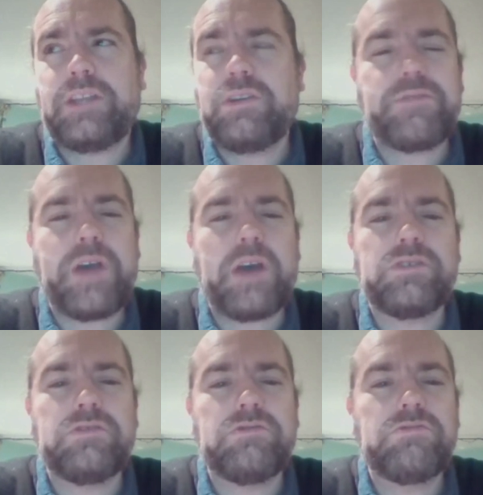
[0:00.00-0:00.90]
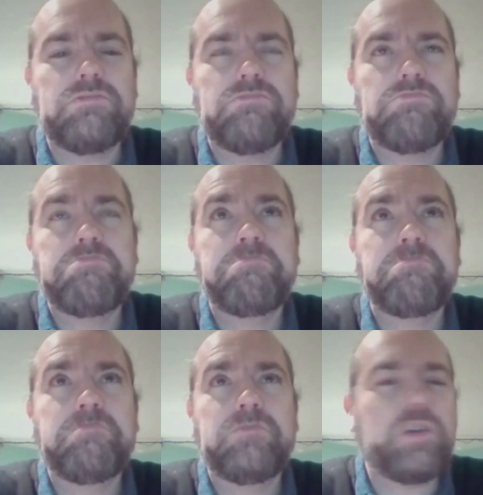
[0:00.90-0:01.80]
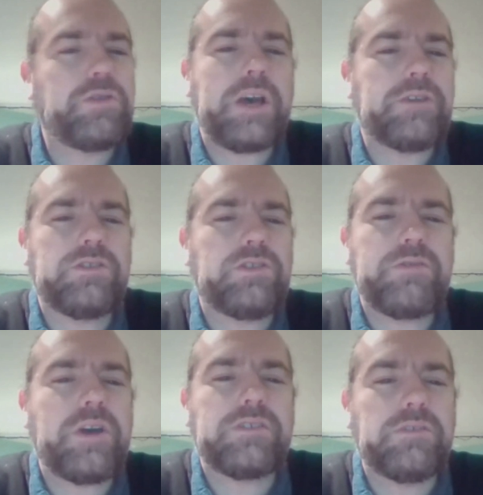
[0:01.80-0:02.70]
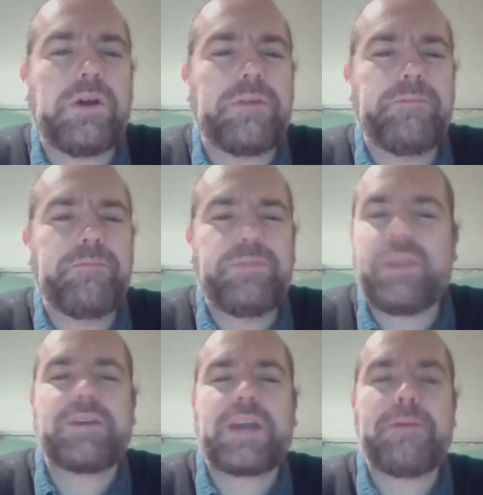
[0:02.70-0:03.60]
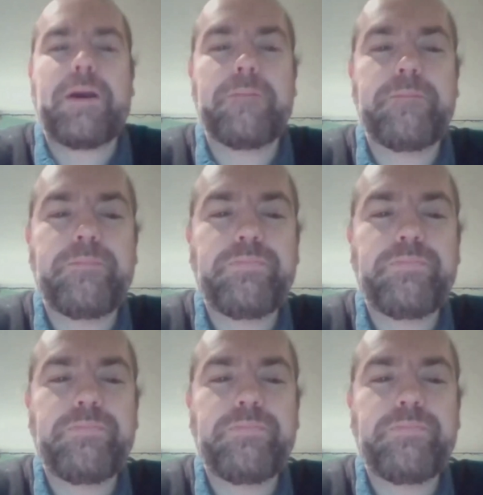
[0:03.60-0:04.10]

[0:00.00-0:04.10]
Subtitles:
2001. Never came out.